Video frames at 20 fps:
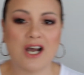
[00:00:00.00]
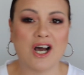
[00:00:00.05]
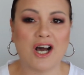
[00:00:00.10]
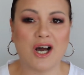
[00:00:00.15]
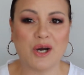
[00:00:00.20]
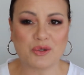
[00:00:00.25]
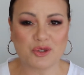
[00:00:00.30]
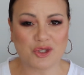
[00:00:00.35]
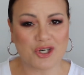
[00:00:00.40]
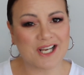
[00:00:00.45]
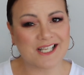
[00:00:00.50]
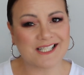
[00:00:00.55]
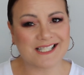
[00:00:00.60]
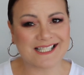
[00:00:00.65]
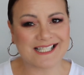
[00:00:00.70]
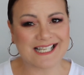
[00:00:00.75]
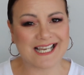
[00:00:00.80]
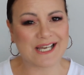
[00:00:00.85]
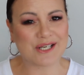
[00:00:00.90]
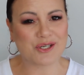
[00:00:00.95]
I'll try and
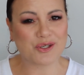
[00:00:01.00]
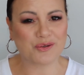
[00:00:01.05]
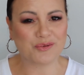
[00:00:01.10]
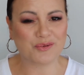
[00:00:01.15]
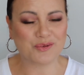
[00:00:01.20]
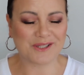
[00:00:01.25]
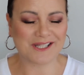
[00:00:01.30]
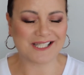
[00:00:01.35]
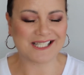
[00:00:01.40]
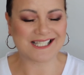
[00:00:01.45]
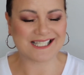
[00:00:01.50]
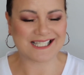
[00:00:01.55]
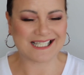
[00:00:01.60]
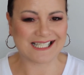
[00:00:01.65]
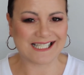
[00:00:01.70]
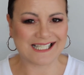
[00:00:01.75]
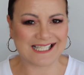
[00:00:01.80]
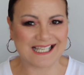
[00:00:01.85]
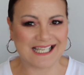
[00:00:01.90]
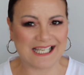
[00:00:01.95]
start off with the
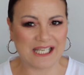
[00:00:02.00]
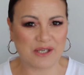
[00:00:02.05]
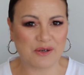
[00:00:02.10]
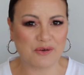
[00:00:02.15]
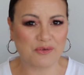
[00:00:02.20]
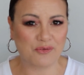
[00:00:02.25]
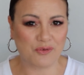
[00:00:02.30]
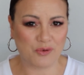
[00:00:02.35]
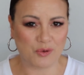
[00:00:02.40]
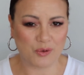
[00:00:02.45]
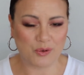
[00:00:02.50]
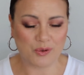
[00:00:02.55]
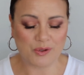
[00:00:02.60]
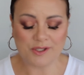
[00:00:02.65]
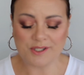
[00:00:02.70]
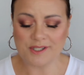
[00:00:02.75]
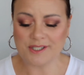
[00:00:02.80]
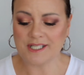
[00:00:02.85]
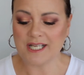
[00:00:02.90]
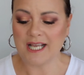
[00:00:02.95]
skincare
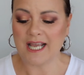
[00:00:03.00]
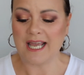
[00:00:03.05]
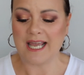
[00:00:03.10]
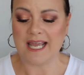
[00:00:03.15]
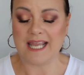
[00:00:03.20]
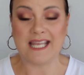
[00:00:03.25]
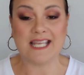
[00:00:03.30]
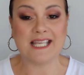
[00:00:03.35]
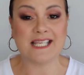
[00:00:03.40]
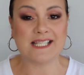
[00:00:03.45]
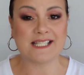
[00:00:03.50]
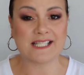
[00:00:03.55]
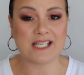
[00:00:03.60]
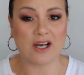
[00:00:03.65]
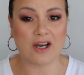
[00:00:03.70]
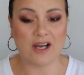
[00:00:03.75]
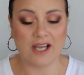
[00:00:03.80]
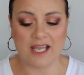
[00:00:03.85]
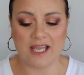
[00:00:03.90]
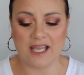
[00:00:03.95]
first, as
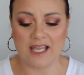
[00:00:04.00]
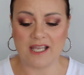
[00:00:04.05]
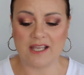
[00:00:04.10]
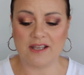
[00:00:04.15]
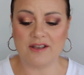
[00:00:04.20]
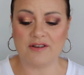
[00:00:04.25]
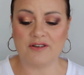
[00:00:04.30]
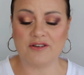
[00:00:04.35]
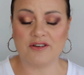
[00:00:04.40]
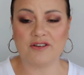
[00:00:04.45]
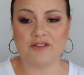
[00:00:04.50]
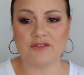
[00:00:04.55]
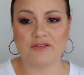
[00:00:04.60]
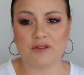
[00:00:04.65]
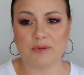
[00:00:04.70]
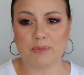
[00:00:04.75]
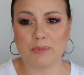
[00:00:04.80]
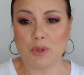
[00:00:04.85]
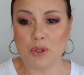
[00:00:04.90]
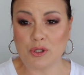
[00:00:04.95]
I have
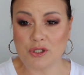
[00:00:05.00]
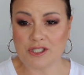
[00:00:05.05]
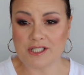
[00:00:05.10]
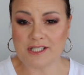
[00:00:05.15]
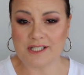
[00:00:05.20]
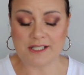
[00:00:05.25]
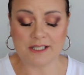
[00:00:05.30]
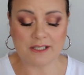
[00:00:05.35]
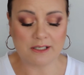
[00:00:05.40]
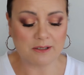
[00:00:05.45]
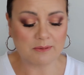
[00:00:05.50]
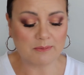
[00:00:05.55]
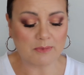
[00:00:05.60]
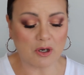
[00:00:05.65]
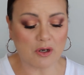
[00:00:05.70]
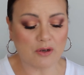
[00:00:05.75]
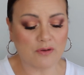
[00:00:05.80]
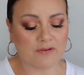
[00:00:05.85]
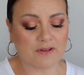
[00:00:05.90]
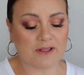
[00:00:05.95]
purchased them
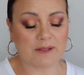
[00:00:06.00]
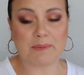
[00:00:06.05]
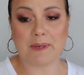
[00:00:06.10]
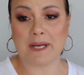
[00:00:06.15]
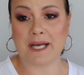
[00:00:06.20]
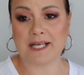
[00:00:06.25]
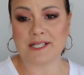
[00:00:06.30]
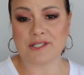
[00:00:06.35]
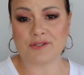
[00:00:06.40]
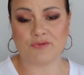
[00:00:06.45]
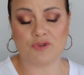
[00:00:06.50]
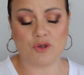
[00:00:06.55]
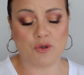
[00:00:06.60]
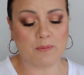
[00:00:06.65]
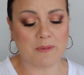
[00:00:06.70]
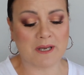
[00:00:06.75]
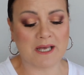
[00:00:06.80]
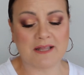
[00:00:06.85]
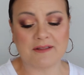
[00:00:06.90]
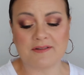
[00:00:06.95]
over the past few
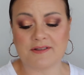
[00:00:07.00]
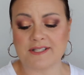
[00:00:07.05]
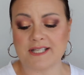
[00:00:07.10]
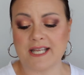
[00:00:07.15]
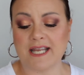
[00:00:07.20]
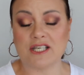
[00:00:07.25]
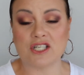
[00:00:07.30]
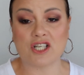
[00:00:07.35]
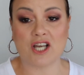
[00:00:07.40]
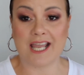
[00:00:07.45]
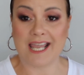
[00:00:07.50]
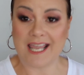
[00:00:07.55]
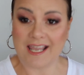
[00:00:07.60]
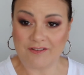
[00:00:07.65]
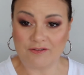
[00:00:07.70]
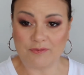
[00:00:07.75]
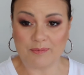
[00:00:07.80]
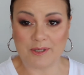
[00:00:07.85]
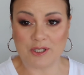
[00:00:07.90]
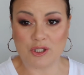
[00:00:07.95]
months and I
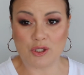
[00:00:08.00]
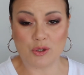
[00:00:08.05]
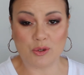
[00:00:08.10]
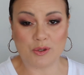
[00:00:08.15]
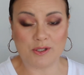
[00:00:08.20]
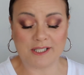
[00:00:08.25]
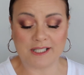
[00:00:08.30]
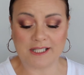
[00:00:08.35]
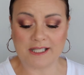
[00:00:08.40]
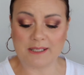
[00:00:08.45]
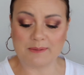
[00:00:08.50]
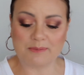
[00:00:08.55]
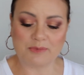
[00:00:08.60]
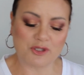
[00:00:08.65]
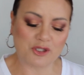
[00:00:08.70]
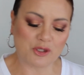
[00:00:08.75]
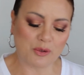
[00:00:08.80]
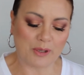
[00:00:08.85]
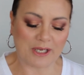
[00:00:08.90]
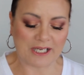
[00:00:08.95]
have been using them,
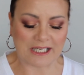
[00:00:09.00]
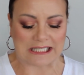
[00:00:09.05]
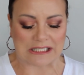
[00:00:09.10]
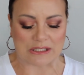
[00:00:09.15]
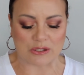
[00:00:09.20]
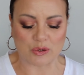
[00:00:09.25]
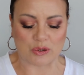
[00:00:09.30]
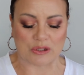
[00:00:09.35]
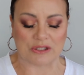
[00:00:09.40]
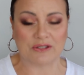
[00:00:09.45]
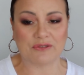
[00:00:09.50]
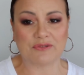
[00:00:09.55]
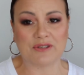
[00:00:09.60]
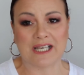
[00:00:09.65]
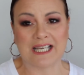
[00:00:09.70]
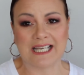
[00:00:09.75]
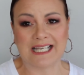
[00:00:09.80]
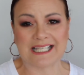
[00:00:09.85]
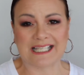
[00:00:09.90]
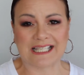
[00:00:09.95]
so I can sort of
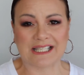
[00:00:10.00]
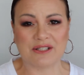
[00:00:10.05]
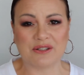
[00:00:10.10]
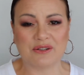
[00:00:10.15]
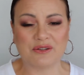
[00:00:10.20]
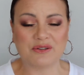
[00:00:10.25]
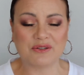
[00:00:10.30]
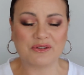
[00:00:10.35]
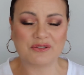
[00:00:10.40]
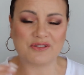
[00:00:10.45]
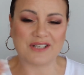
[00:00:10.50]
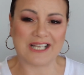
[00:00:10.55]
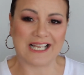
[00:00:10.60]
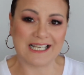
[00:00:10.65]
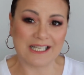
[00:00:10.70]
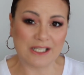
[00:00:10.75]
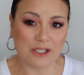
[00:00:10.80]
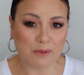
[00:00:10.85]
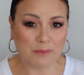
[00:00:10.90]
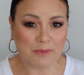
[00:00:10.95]
give a
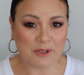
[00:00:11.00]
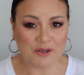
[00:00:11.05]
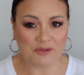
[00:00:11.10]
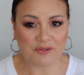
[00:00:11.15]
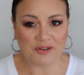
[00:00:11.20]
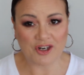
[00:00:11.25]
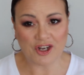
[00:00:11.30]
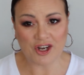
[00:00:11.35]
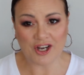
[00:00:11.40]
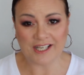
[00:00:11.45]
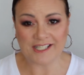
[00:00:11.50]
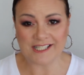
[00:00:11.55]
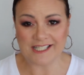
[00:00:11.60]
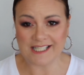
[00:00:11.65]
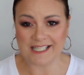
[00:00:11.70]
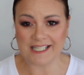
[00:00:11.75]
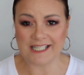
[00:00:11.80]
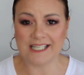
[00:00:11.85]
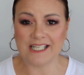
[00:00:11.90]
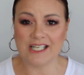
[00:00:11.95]
little bit of an
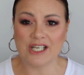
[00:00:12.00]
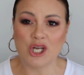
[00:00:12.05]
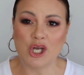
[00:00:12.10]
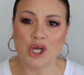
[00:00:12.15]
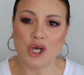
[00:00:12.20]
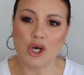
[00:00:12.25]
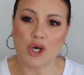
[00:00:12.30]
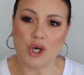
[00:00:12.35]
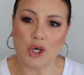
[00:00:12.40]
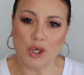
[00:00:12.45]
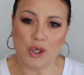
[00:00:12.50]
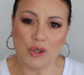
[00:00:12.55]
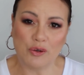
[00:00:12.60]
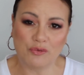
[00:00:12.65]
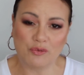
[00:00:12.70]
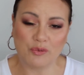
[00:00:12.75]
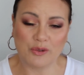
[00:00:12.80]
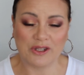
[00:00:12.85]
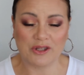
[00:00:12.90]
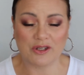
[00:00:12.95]
idea
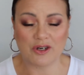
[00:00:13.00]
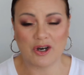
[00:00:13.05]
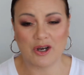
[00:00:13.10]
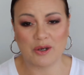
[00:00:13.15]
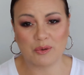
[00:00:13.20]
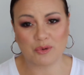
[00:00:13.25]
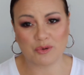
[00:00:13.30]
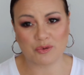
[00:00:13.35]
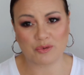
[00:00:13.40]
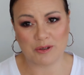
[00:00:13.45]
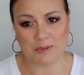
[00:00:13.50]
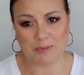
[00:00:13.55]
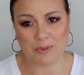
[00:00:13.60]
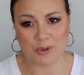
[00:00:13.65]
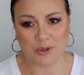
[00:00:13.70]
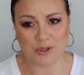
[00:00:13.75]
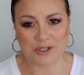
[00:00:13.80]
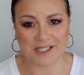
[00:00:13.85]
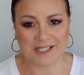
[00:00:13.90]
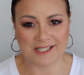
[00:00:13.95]
of whether I would
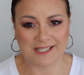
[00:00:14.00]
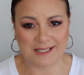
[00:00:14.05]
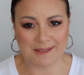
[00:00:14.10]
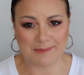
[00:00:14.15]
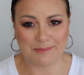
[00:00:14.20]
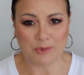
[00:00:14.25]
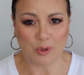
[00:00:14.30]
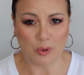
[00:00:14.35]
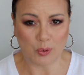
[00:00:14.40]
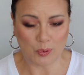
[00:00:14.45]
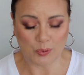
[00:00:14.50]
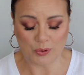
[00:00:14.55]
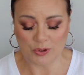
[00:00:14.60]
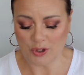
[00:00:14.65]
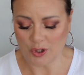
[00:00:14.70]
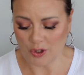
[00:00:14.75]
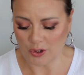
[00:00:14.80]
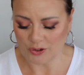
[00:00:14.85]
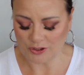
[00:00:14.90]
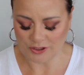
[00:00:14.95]
repurchase them or
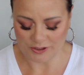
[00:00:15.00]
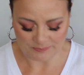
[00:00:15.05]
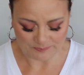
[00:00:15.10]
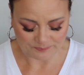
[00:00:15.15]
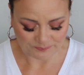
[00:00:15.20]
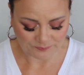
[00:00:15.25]
not.